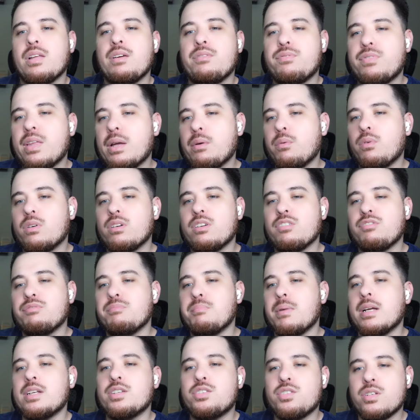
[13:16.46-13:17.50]
if they would have
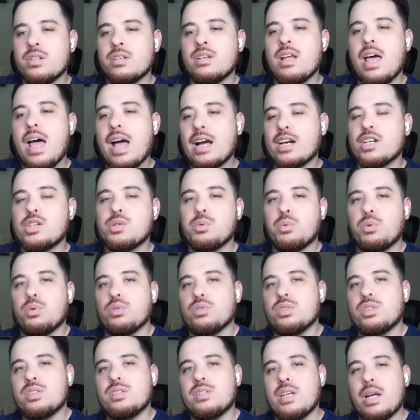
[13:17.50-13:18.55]
mentioned
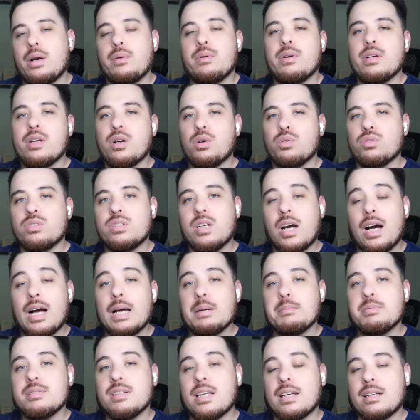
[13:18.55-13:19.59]
actual
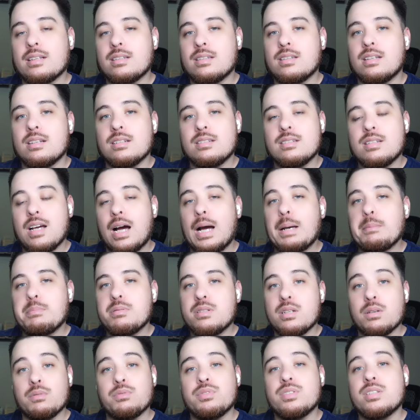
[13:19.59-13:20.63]
stereotypes, like the
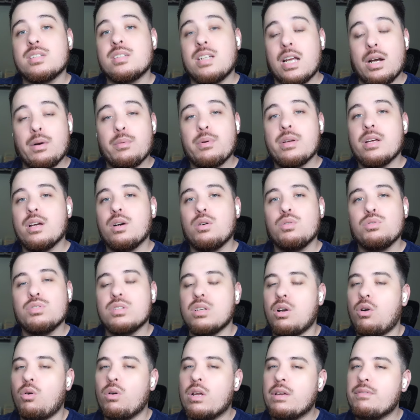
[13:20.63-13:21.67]
types of
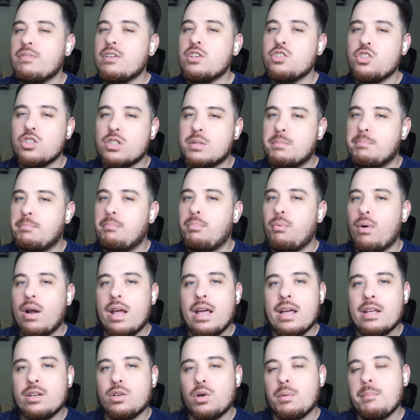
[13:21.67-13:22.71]
stereos, or even just
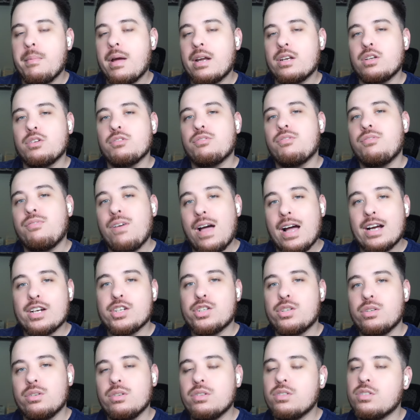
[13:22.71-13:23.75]
brand or
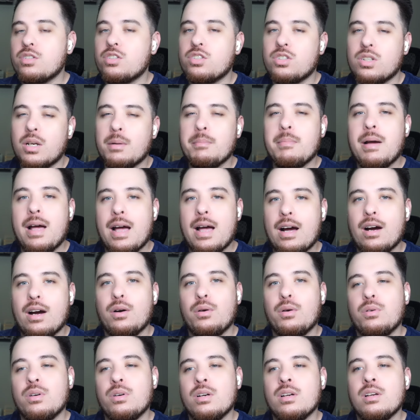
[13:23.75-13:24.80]
manufacturer
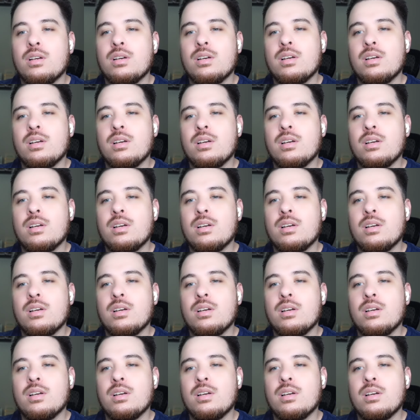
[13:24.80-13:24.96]
somehow,